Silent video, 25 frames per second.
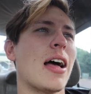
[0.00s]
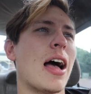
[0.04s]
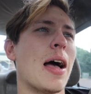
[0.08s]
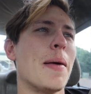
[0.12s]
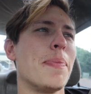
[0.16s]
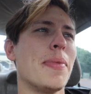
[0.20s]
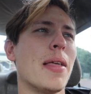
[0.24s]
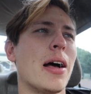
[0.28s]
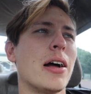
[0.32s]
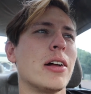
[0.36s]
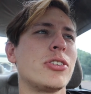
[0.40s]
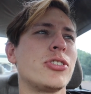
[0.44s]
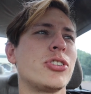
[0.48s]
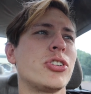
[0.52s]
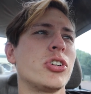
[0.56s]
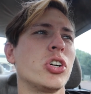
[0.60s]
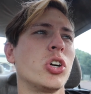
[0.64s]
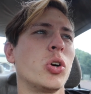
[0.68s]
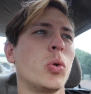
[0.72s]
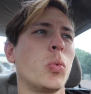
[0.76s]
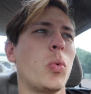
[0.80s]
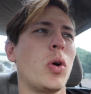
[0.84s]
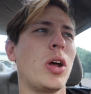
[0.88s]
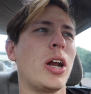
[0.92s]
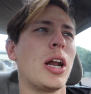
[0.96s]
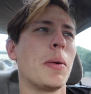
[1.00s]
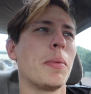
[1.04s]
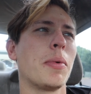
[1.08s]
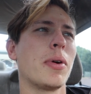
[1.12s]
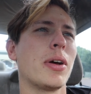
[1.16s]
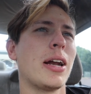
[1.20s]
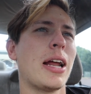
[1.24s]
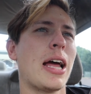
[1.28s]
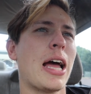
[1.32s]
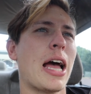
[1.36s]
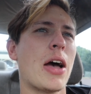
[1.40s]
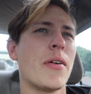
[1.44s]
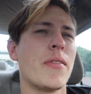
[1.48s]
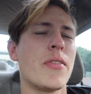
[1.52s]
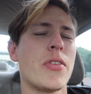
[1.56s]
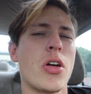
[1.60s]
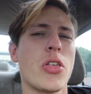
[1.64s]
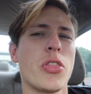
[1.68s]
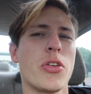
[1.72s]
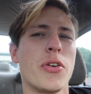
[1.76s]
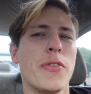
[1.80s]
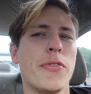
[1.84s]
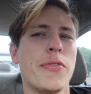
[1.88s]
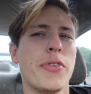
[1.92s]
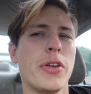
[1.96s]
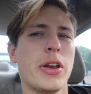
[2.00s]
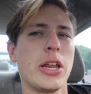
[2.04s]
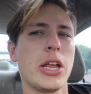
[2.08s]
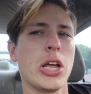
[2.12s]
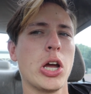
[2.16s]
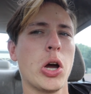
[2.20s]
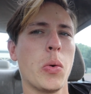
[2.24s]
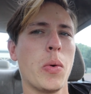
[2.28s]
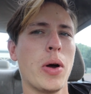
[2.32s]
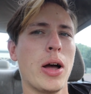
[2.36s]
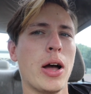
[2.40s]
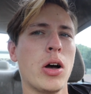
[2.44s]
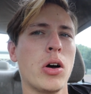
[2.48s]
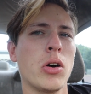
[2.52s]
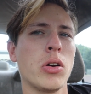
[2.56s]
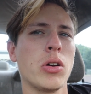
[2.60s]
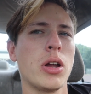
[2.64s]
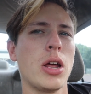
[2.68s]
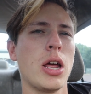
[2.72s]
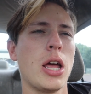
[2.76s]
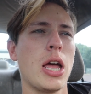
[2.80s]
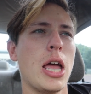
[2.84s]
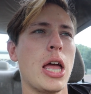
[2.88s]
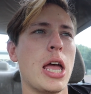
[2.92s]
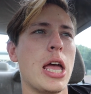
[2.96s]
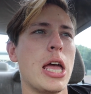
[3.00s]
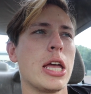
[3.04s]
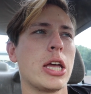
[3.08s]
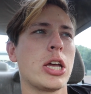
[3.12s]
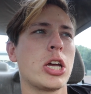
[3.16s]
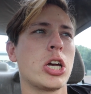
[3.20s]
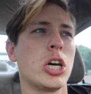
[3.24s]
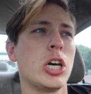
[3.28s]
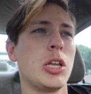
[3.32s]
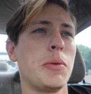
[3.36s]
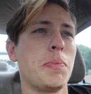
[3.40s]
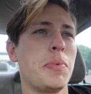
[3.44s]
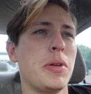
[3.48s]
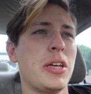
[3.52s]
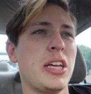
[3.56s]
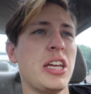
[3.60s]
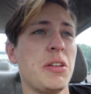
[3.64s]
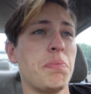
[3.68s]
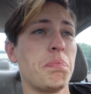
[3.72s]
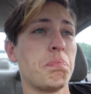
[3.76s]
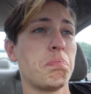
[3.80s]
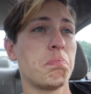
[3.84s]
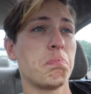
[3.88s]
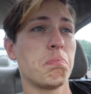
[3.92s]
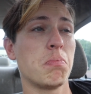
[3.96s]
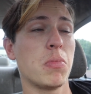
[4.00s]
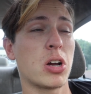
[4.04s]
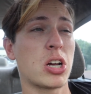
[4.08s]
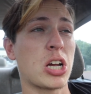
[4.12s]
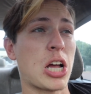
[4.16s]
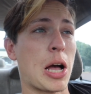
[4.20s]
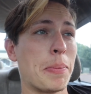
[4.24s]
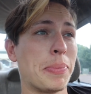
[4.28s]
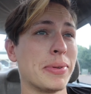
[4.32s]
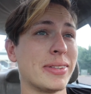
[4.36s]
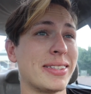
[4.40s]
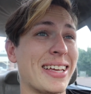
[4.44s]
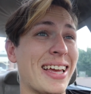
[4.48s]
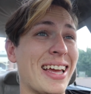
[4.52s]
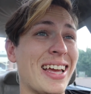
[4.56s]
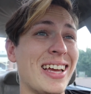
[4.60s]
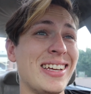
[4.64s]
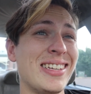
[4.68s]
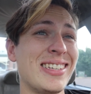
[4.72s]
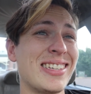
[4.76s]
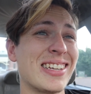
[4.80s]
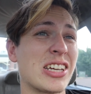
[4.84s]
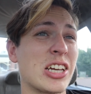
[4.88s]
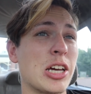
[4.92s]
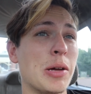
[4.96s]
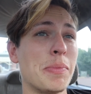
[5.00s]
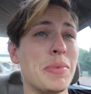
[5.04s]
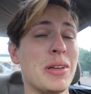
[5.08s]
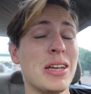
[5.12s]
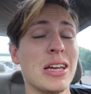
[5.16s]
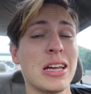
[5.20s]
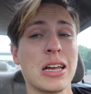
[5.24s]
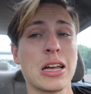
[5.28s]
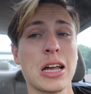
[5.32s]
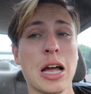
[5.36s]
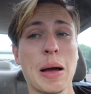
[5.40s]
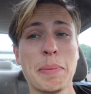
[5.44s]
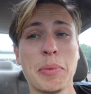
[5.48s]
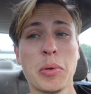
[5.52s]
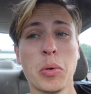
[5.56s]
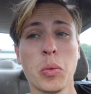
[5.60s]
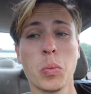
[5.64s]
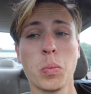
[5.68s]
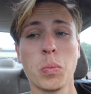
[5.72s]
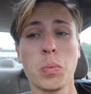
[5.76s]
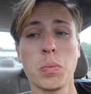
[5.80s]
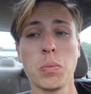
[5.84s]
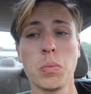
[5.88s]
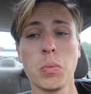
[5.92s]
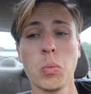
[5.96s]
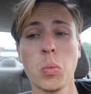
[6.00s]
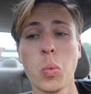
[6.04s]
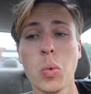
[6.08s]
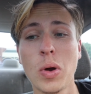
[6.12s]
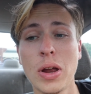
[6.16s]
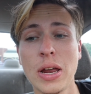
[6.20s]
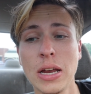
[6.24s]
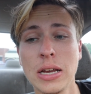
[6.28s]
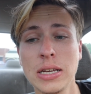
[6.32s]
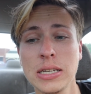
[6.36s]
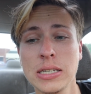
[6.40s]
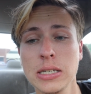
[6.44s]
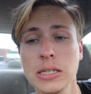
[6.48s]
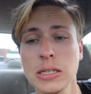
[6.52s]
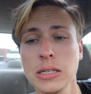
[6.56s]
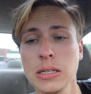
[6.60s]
I'm not sure when I'm gonna have another video out. It could be a couple days, it could be a couple weeks.